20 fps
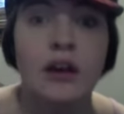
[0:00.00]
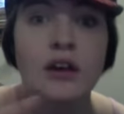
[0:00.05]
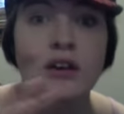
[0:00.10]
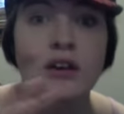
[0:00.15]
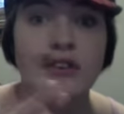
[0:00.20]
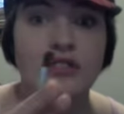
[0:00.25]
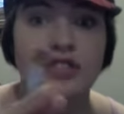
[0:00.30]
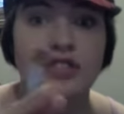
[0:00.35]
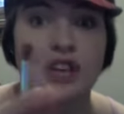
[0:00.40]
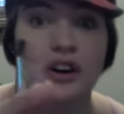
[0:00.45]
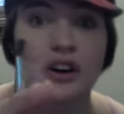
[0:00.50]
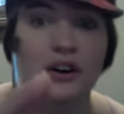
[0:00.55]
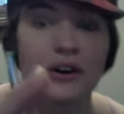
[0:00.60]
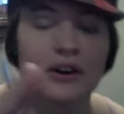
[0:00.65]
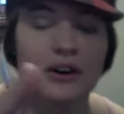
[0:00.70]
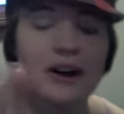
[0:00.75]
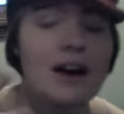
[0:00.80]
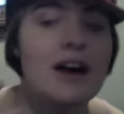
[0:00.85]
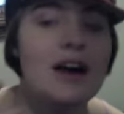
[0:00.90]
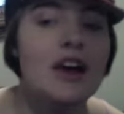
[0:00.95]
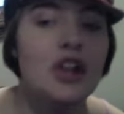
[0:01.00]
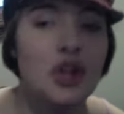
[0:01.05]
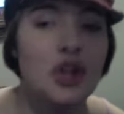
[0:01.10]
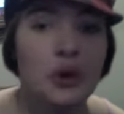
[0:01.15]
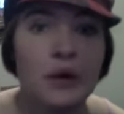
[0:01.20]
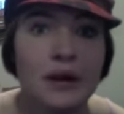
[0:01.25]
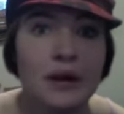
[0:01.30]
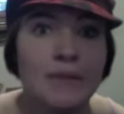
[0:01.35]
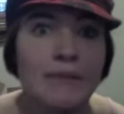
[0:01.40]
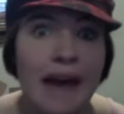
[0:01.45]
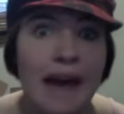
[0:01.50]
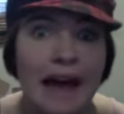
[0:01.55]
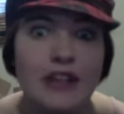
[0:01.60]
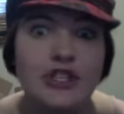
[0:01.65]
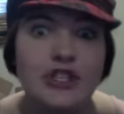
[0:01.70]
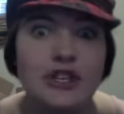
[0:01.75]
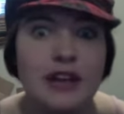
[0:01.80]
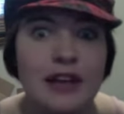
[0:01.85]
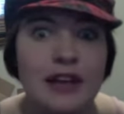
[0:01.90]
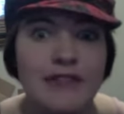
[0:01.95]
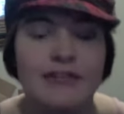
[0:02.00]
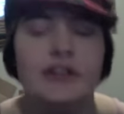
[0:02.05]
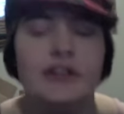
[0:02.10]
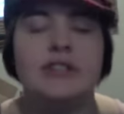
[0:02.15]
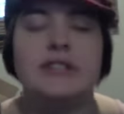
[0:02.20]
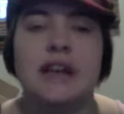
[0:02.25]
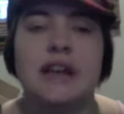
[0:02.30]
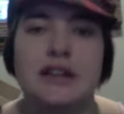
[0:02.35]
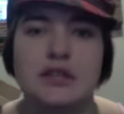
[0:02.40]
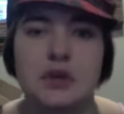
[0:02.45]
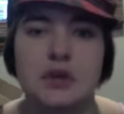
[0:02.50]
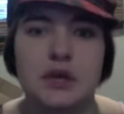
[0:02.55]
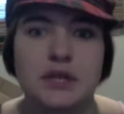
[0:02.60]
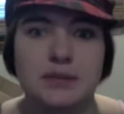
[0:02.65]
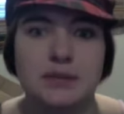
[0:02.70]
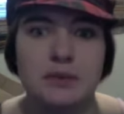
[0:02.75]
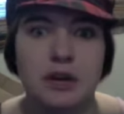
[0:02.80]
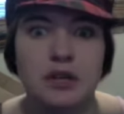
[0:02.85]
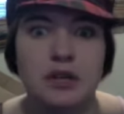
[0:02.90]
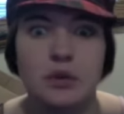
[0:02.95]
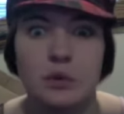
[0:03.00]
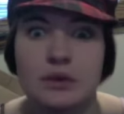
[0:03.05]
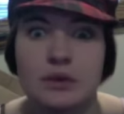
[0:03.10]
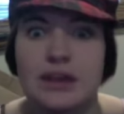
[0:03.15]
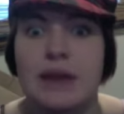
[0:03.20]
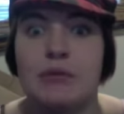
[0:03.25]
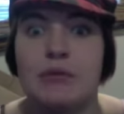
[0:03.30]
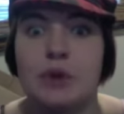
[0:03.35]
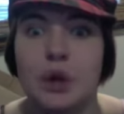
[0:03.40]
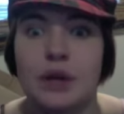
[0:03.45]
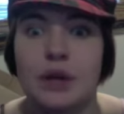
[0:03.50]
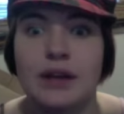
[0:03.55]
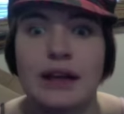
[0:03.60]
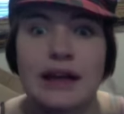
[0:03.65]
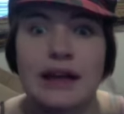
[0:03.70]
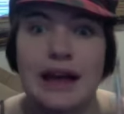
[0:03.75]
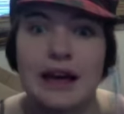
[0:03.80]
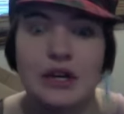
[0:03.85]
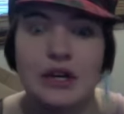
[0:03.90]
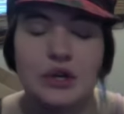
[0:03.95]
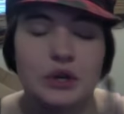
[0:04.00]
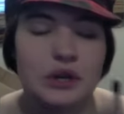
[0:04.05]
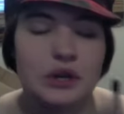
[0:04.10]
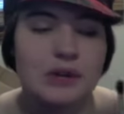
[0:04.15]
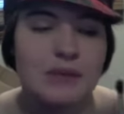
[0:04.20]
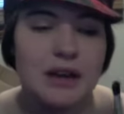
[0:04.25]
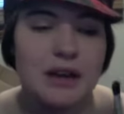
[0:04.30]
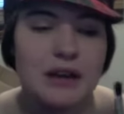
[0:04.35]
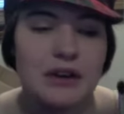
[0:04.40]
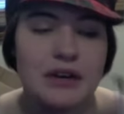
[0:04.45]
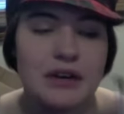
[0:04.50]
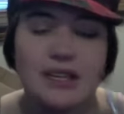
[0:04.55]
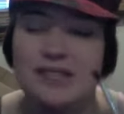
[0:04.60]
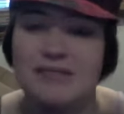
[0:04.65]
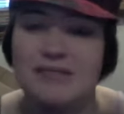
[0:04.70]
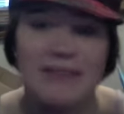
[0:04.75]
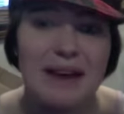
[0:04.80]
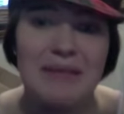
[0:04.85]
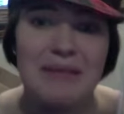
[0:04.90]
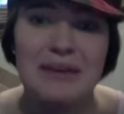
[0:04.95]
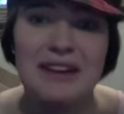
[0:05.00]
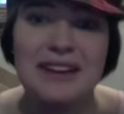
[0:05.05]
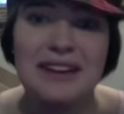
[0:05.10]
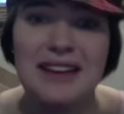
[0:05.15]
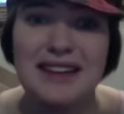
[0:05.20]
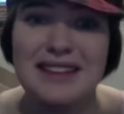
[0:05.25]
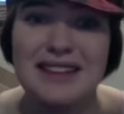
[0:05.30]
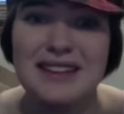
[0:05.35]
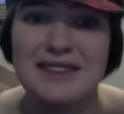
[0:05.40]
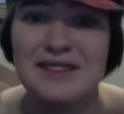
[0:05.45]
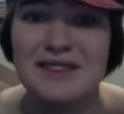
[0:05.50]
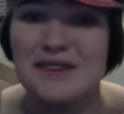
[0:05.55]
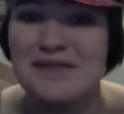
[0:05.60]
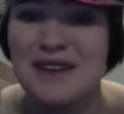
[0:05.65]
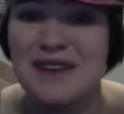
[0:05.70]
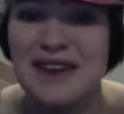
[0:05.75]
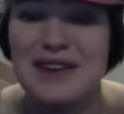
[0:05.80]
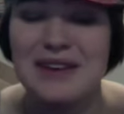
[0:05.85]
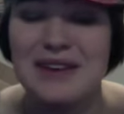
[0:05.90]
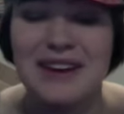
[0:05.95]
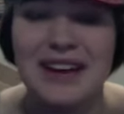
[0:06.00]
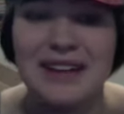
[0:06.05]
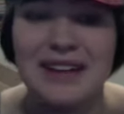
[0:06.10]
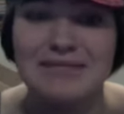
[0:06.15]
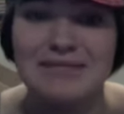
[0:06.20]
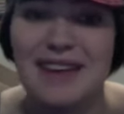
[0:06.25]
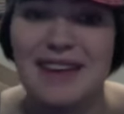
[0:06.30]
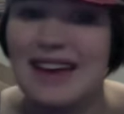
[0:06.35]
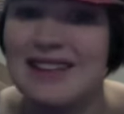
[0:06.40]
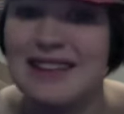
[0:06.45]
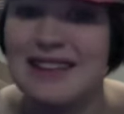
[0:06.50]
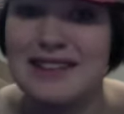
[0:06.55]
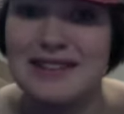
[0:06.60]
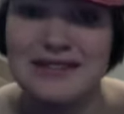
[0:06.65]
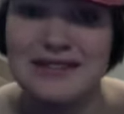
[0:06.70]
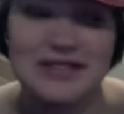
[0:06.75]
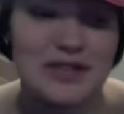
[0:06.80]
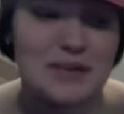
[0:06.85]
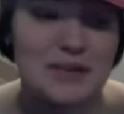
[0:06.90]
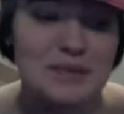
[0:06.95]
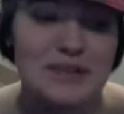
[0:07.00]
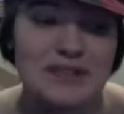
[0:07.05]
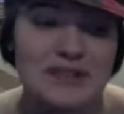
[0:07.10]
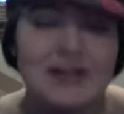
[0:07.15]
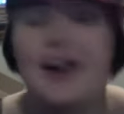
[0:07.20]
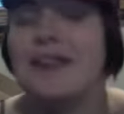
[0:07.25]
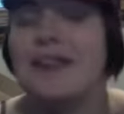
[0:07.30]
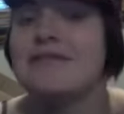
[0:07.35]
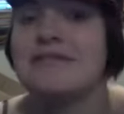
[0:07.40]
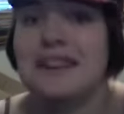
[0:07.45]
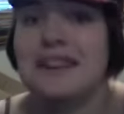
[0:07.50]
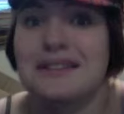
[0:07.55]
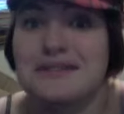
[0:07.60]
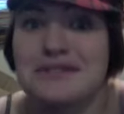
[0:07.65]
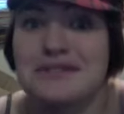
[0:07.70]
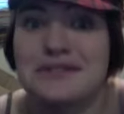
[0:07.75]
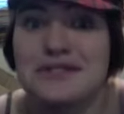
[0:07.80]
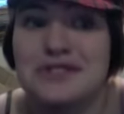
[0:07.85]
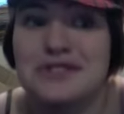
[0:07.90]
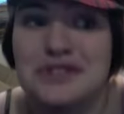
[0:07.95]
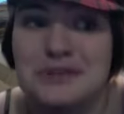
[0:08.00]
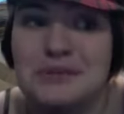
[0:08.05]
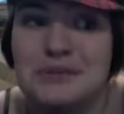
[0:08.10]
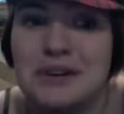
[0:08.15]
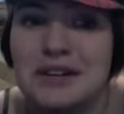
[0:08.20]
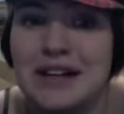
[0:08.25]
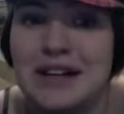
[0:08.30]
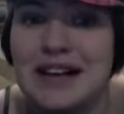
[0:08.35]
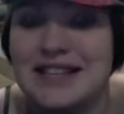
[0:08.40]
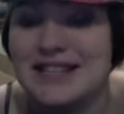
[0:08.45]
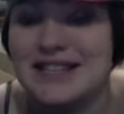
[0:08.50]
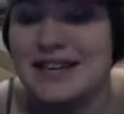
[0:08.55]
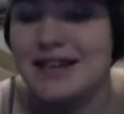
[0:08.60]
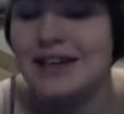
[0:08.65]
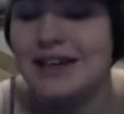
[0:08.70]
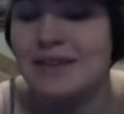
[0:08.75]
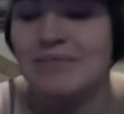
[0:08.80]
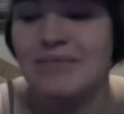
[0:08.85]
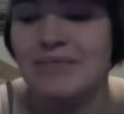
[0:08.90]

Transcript: So you can imagine a full-size crease brush, what that would look like actually on my crease. I really like these for feathering. I think they're super soft and just super classic.